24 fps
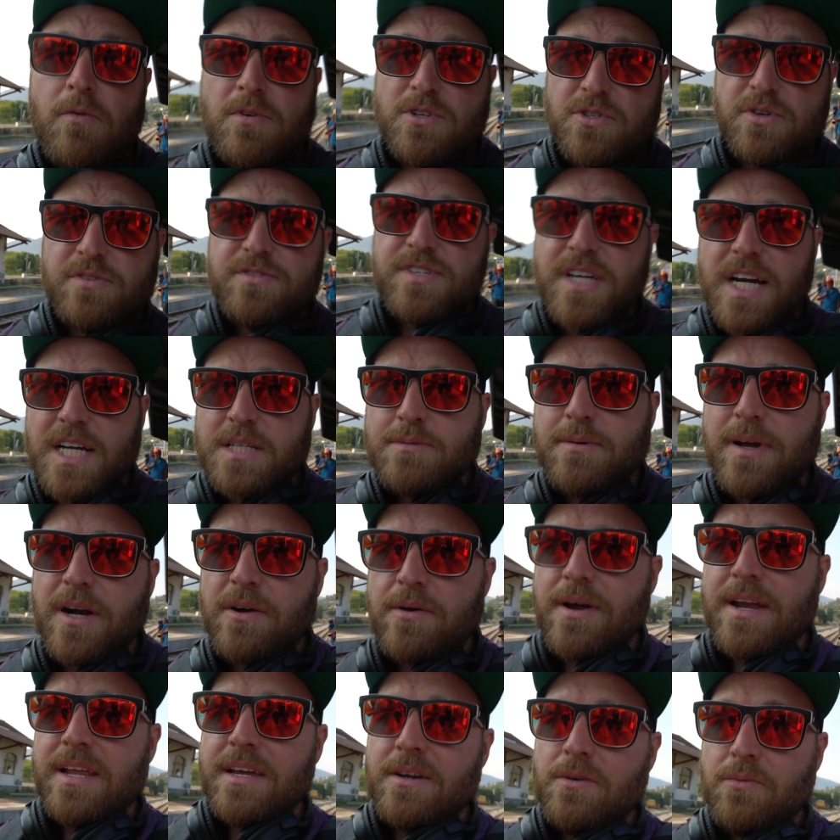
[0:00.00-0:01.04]
of which we've talked about
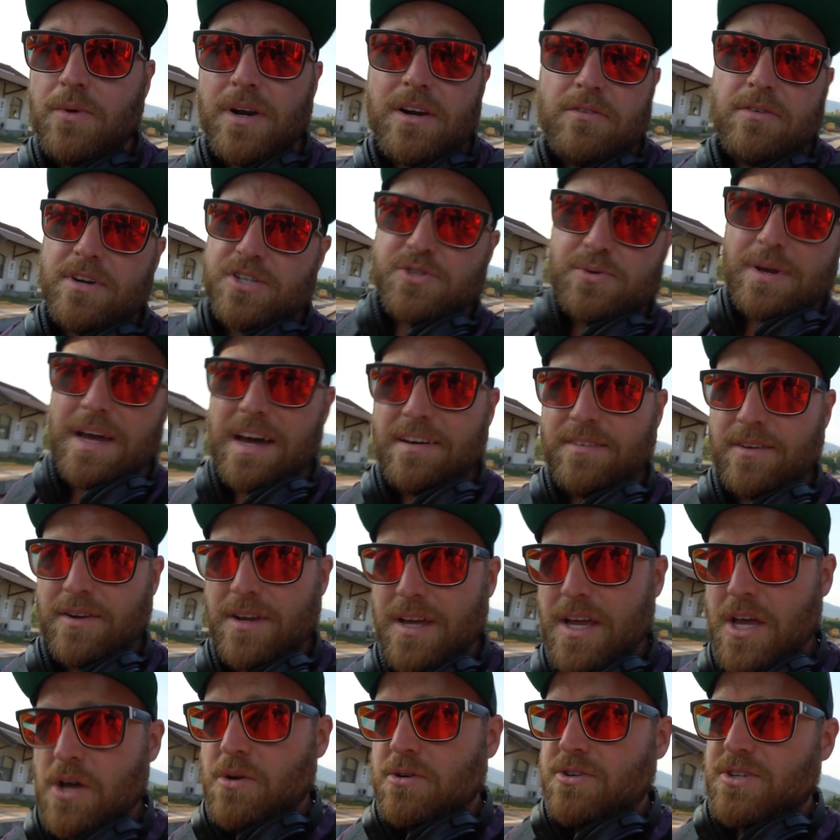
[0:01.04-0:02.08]
already, one of which we haven't,
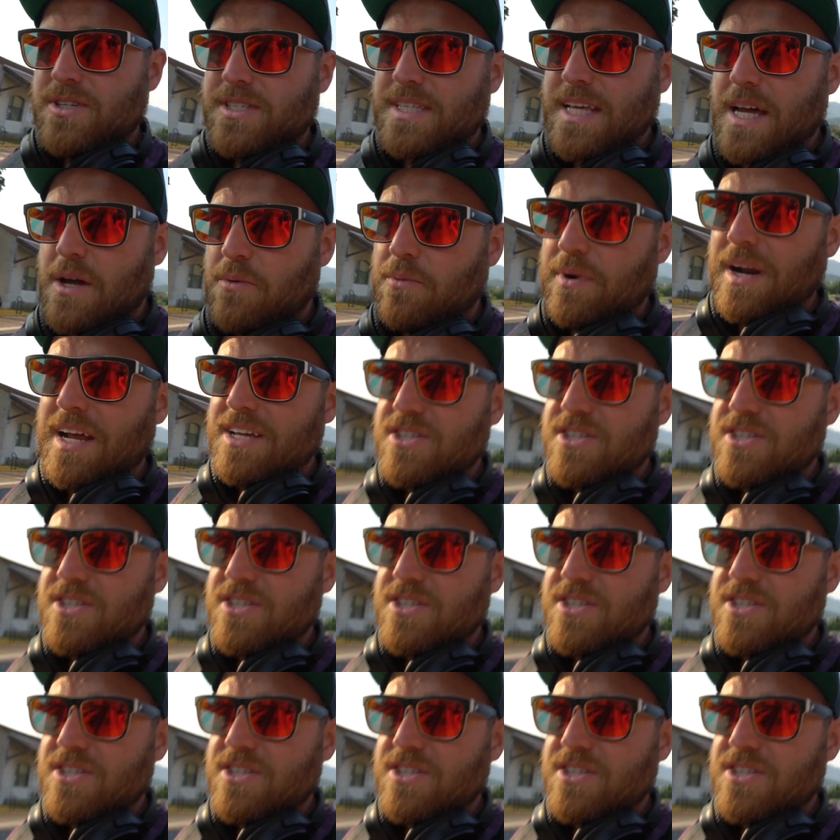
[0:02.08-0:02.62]
which is that when